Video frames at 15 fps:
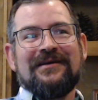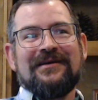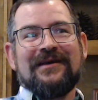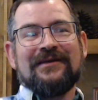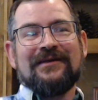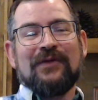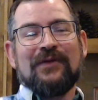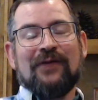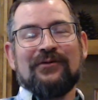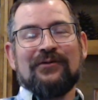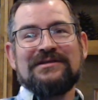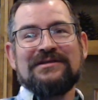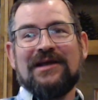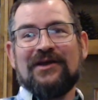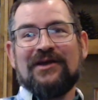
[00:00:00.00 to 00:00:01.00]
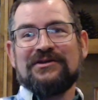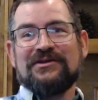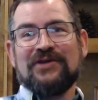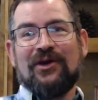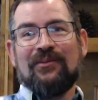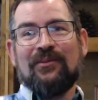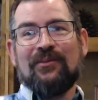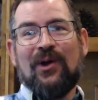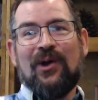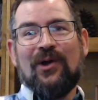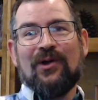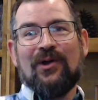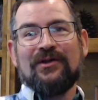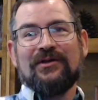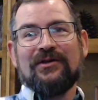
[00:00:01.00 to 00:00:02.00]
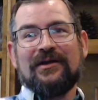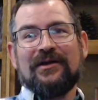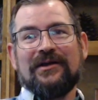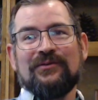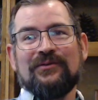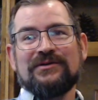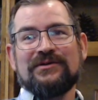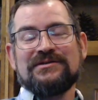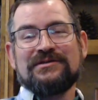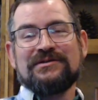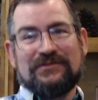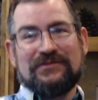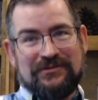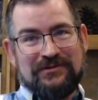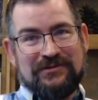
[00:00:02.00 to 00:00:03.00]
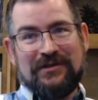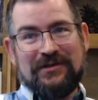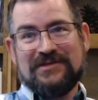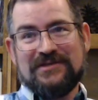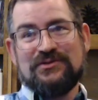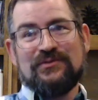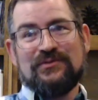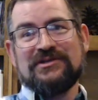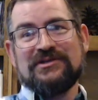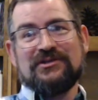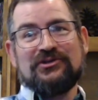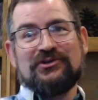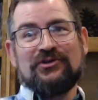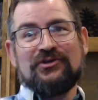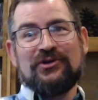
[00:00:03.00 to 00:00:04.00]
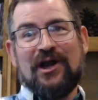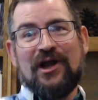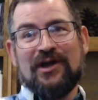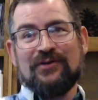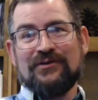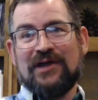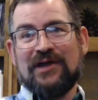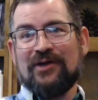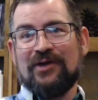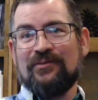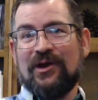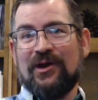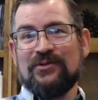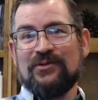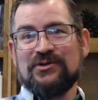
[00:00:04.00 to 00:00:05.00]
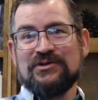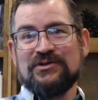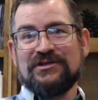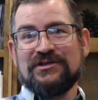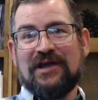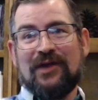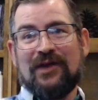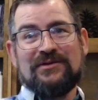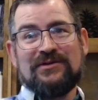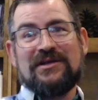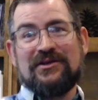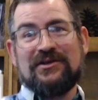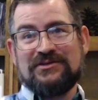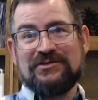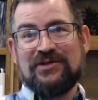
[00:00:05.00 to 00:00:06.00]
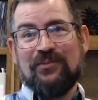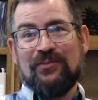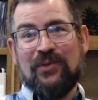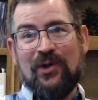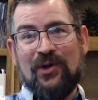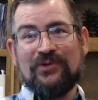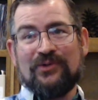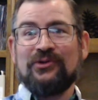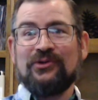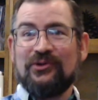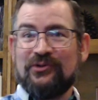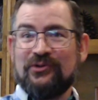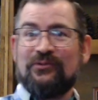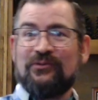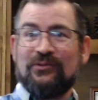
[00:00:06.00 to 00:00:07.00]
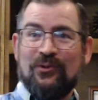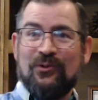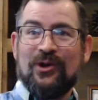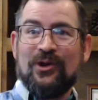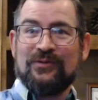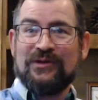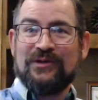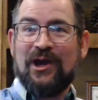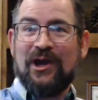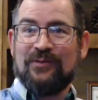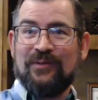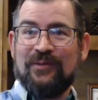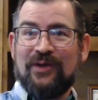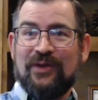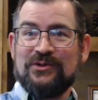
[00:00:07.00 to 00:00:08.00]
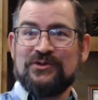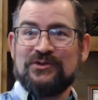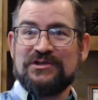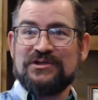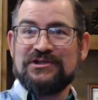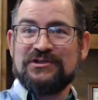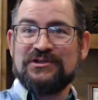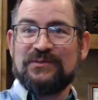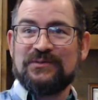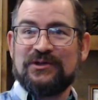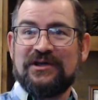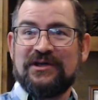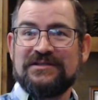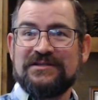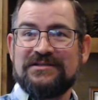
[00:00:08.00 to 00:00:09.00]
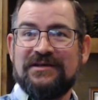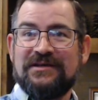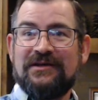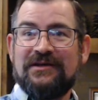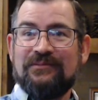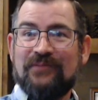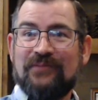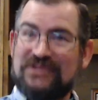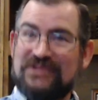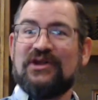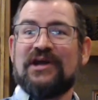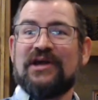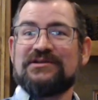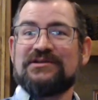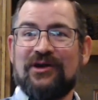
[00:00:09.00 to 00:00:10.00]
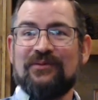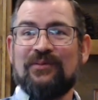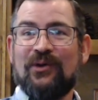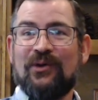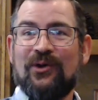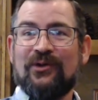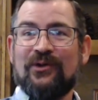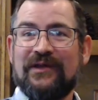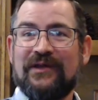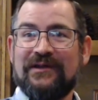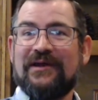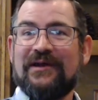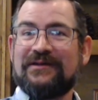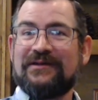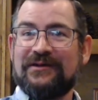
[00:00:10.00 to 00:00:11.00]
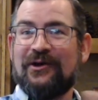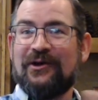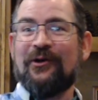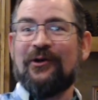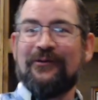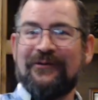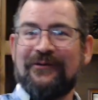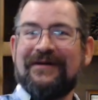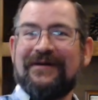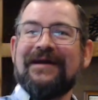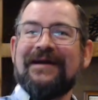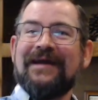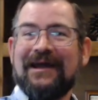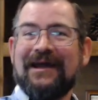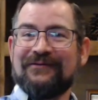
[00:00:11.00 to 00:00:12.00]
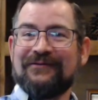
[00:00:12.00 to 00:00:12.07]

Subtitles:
And when I reached out to John Paul, it was, as you mentioned, you're not a retired biometrician. I reached out to John Paul to look for more retired biometricians because, much like John Paul, they like to go and